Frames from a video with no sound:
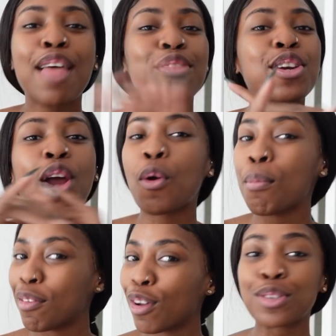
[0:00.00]
that not all
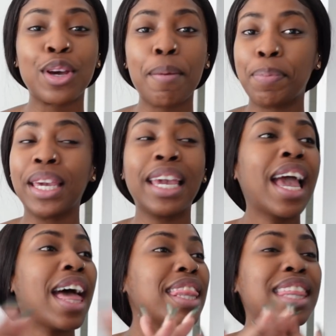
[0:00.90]
my vlogs are gonna
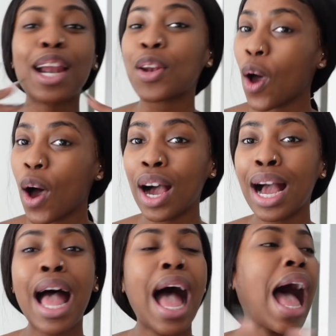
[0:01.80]
be that
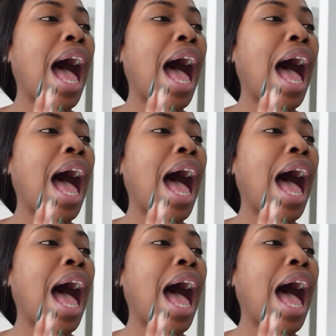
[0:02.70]
long.